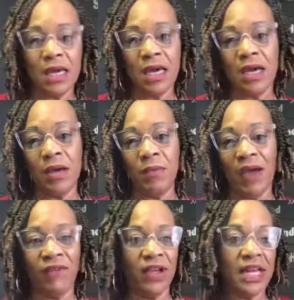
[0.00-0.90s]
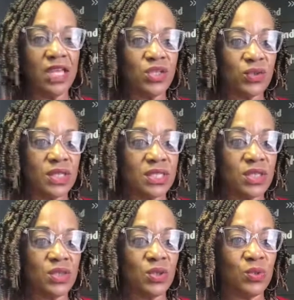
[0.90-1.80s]
our financial
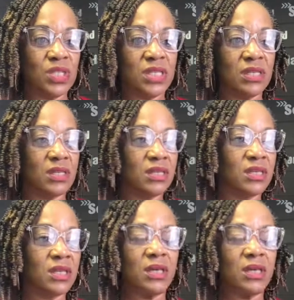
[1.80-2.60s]
institutions,